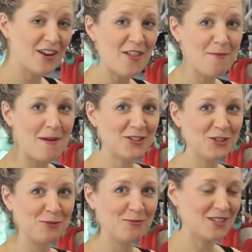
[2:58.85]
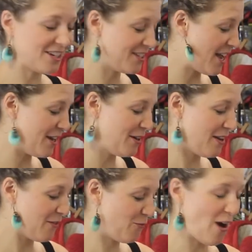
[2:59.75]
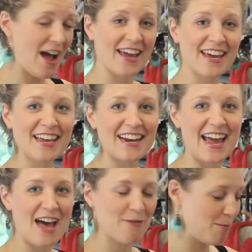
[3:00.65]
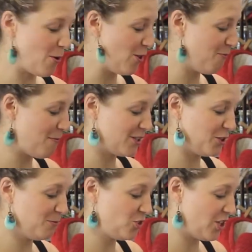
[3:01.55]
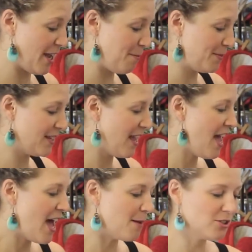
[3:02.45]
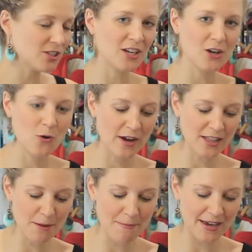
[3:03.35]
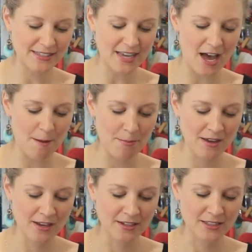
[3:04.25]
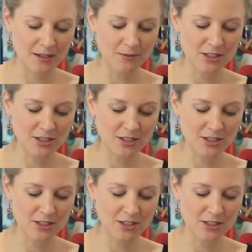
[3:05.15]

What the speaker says: that all the mushrooms are done frying and I have a bowl of mushroom chips, I'm just going to quickly mix up some